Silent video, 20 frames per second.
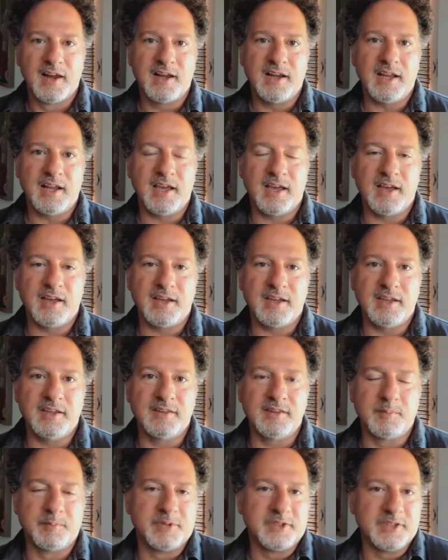
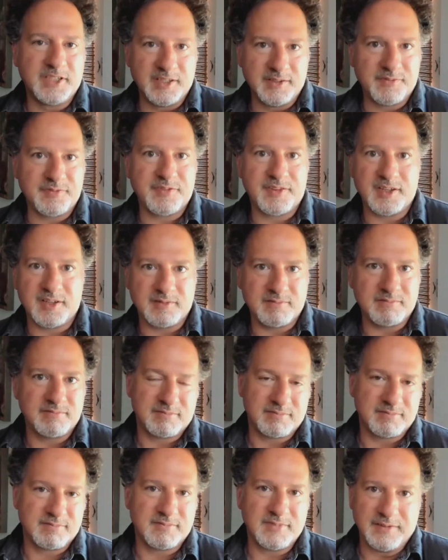in the belief
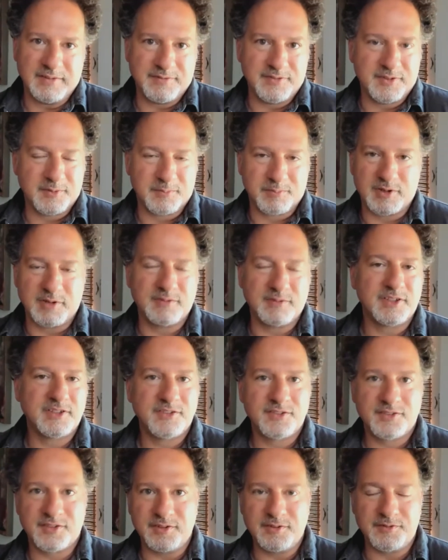that if you're
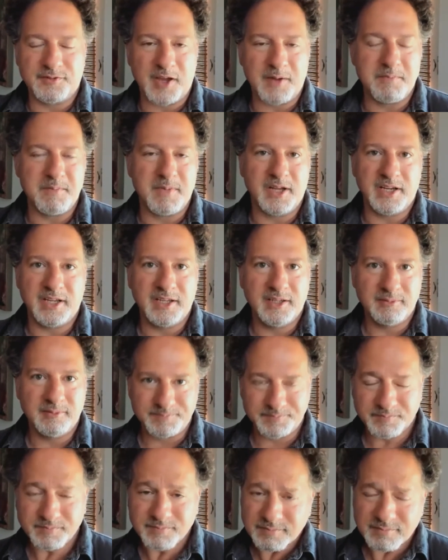privileged and you've got
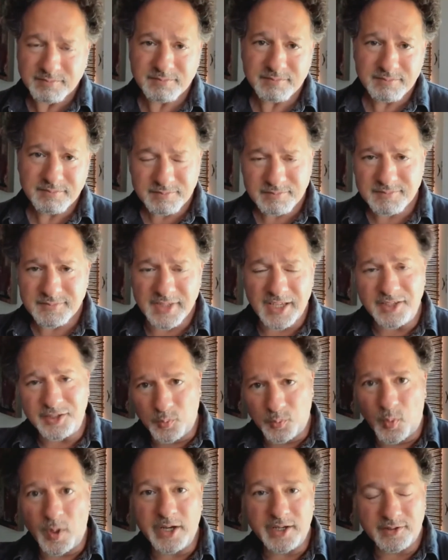money and
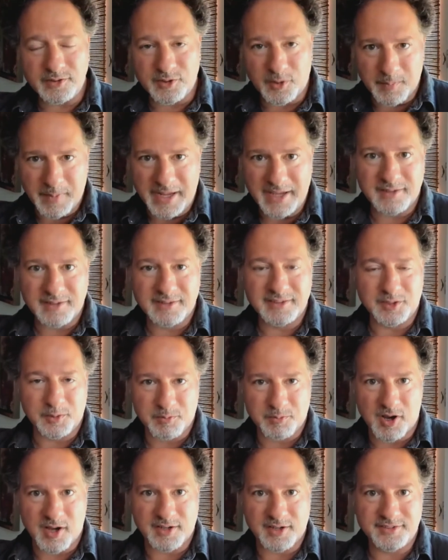you're white and you're male and you're
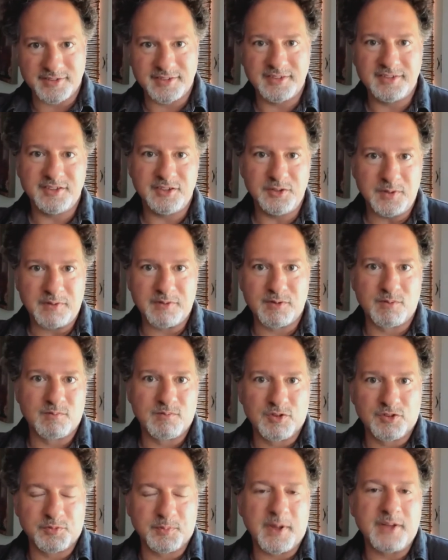Protestant, you have a
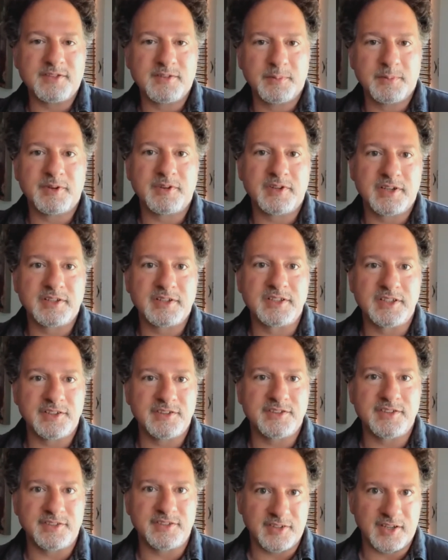responsibility to
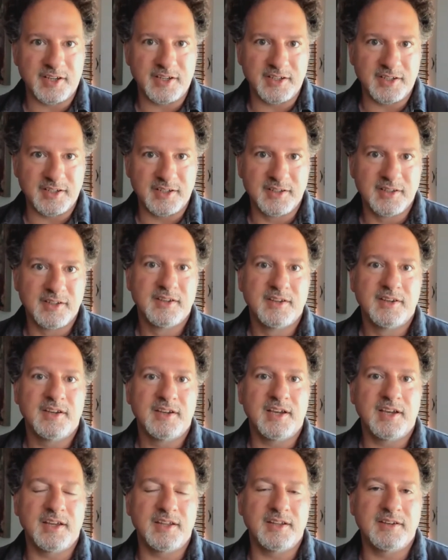lead society,
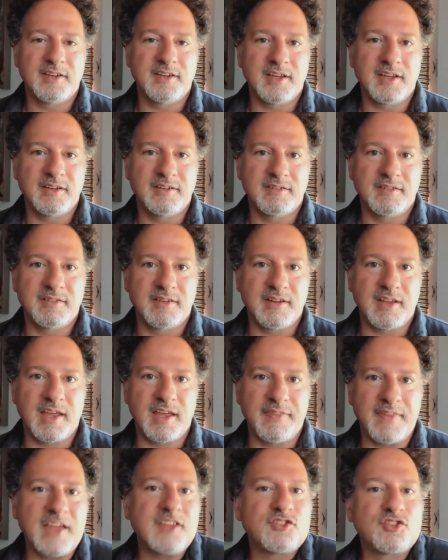and
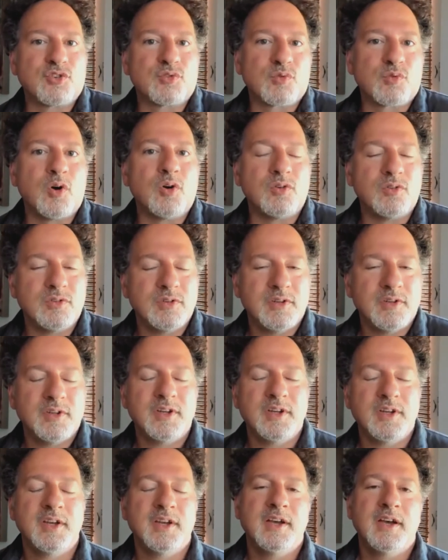that's your role.
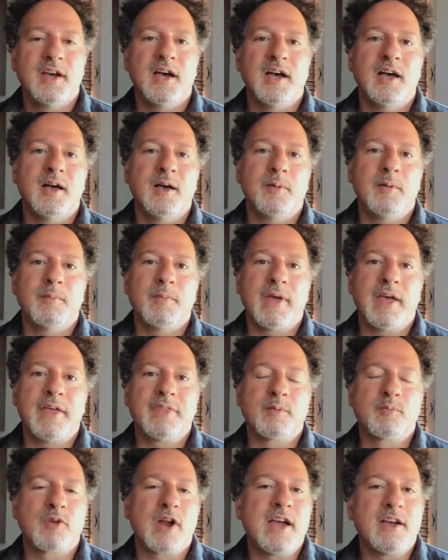
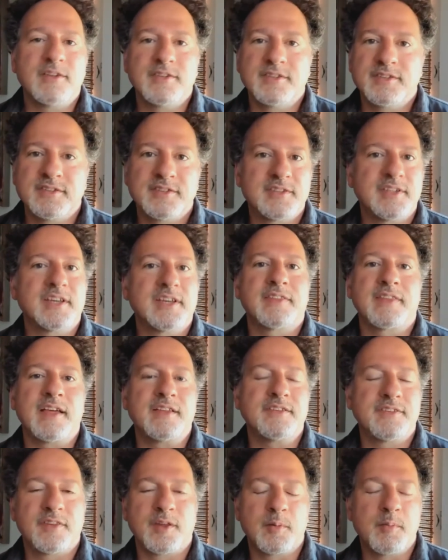And the Browns, like,
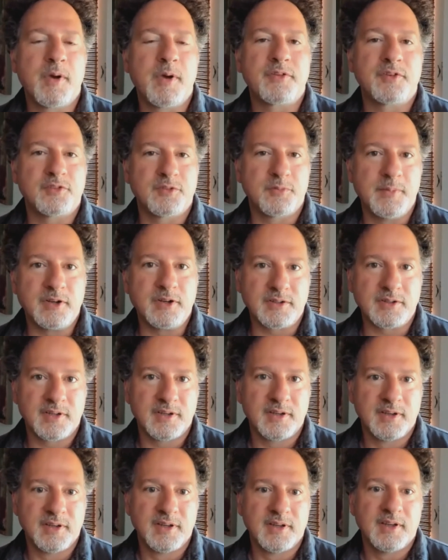that's their mother's
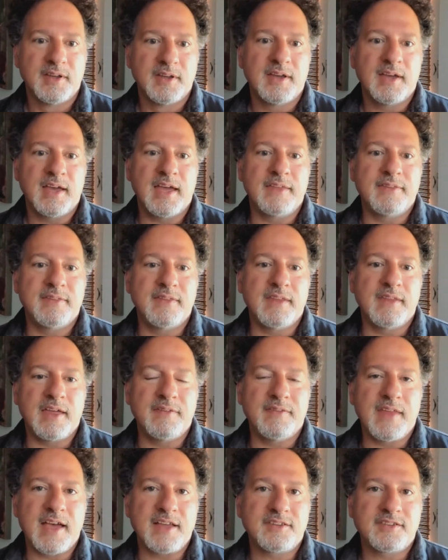milk.
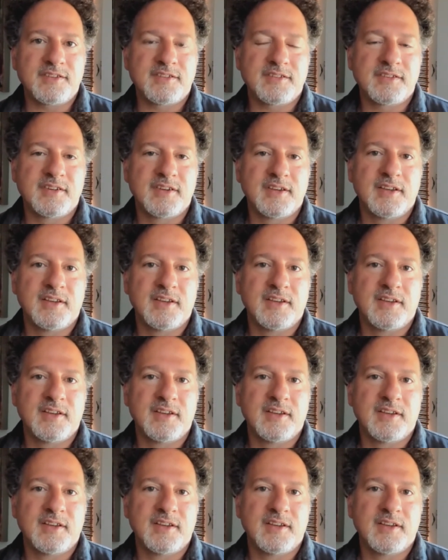And that's